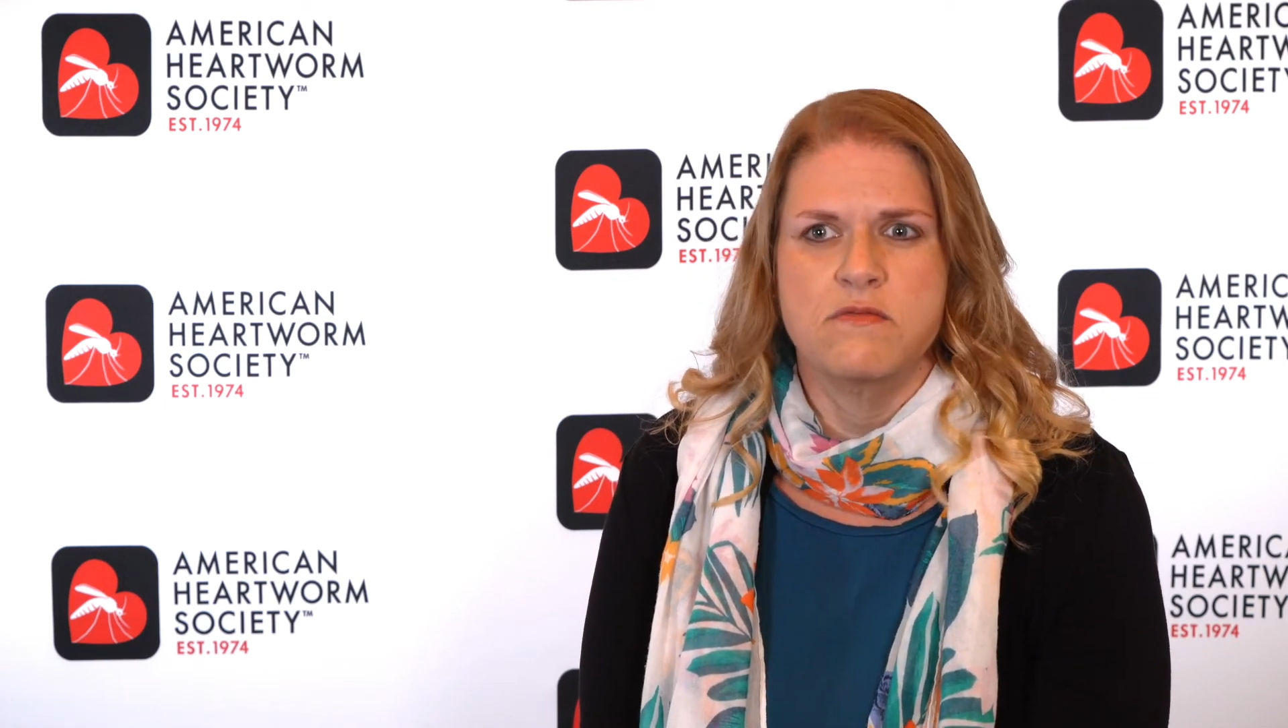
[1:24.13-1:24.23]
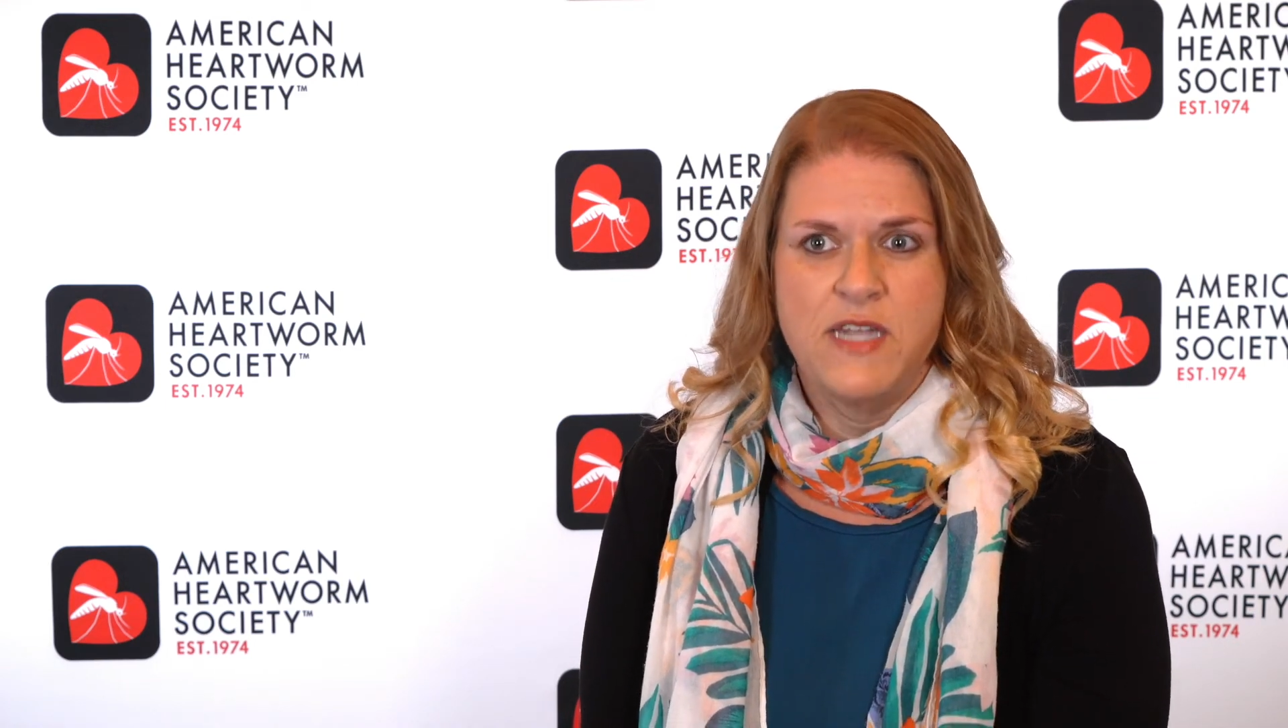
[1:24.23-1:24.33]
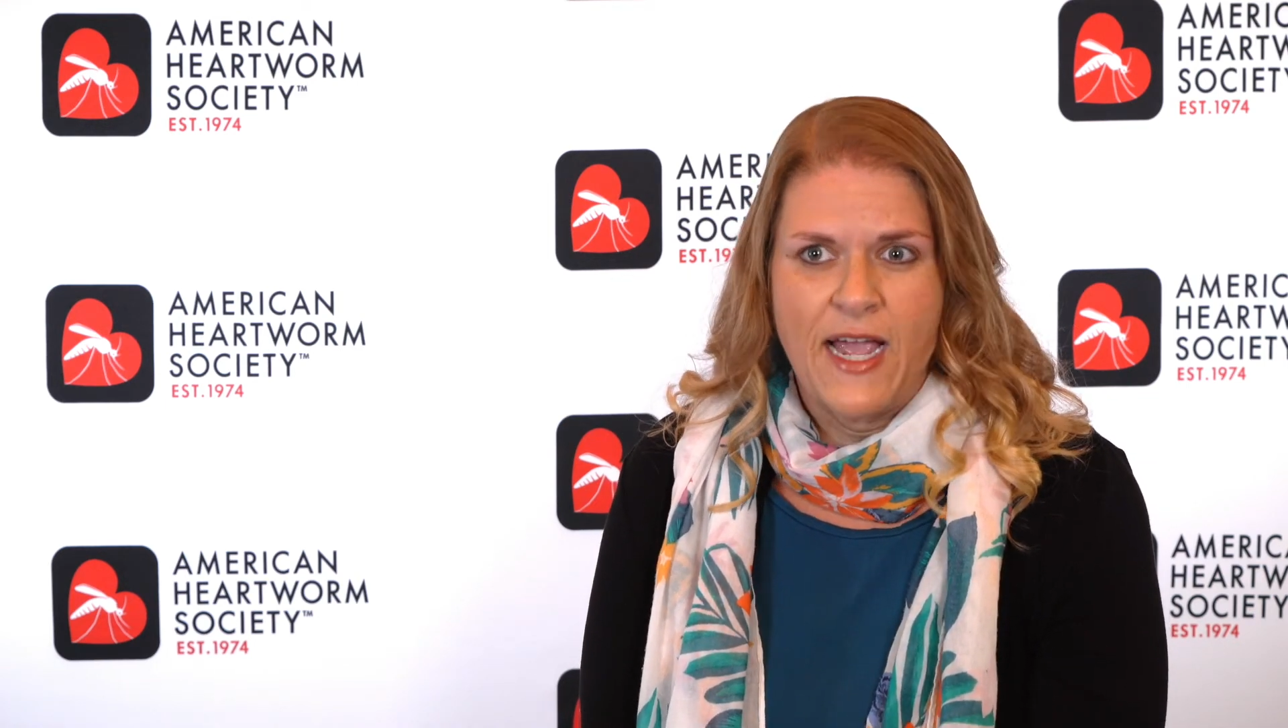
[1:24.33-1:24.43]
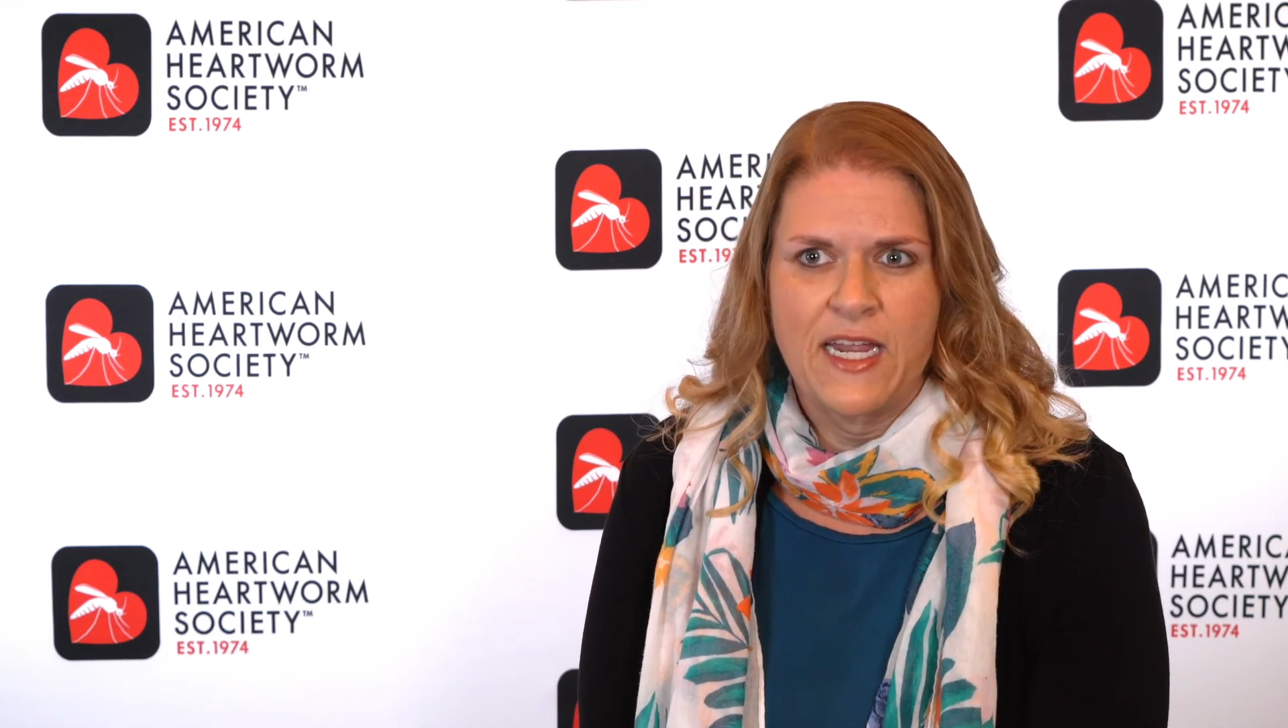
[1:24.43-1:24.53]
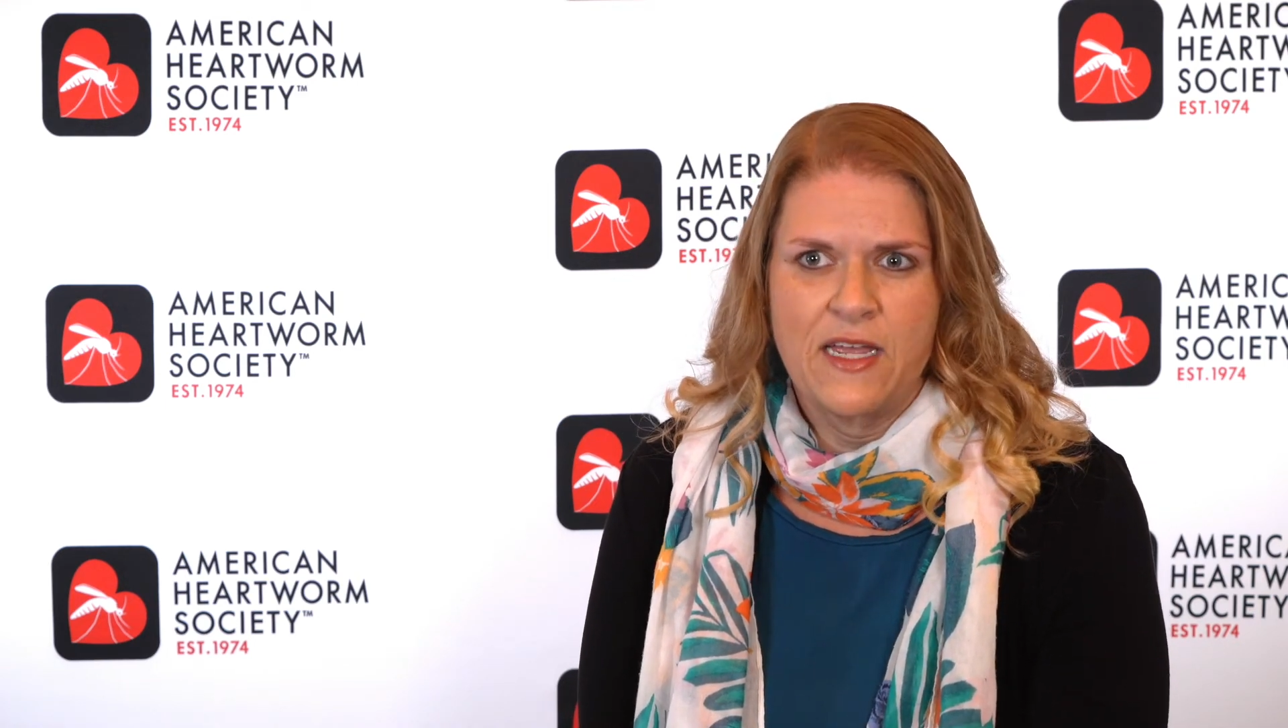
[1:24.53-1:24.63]

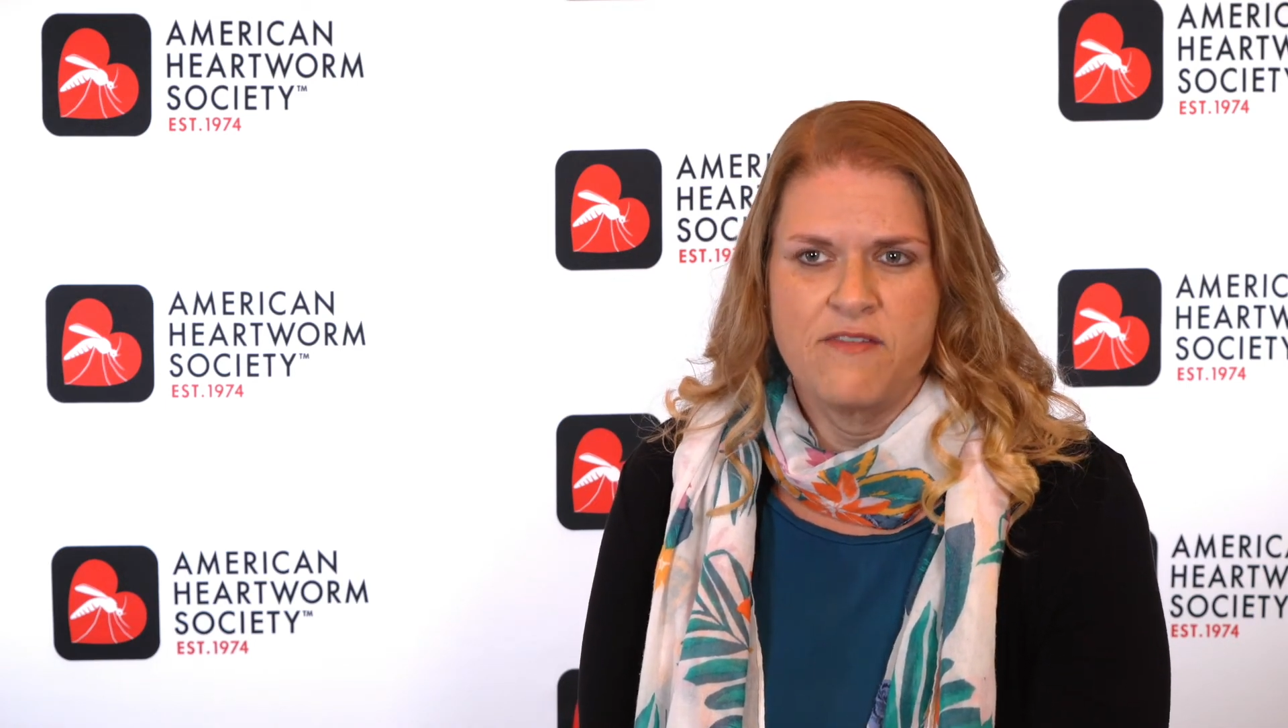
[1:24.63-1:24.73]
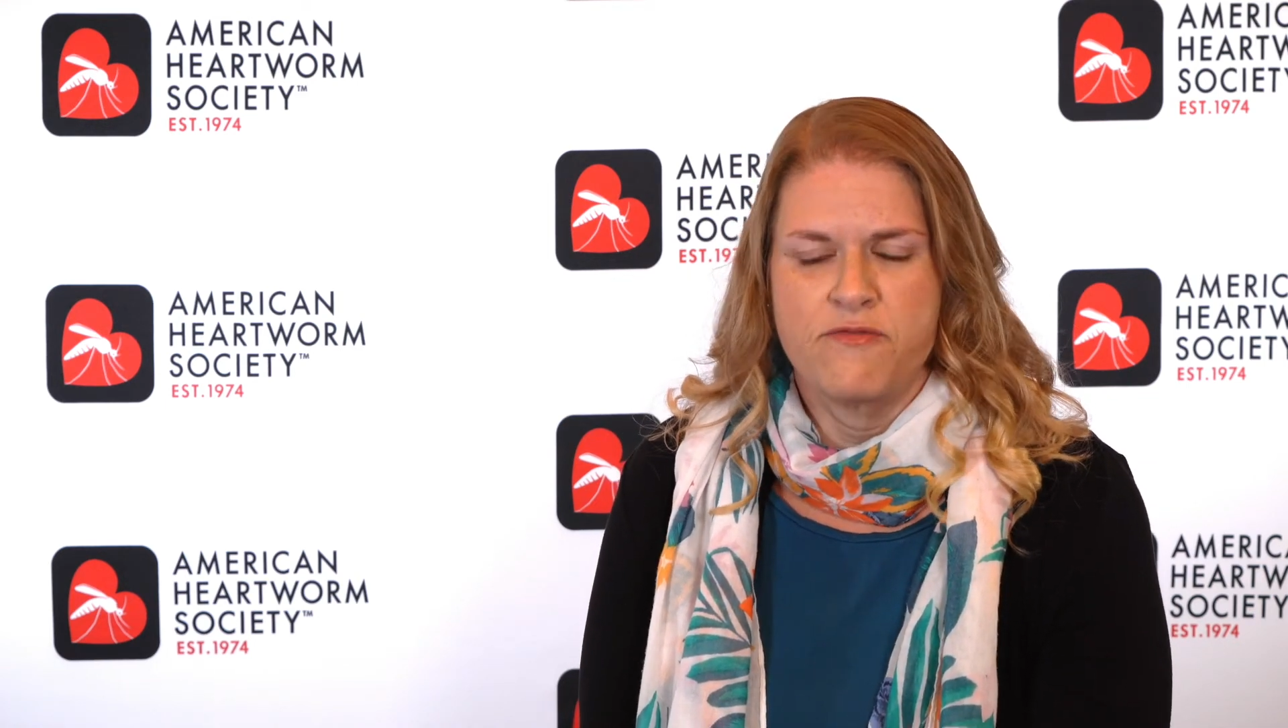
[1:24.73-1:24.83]
negative,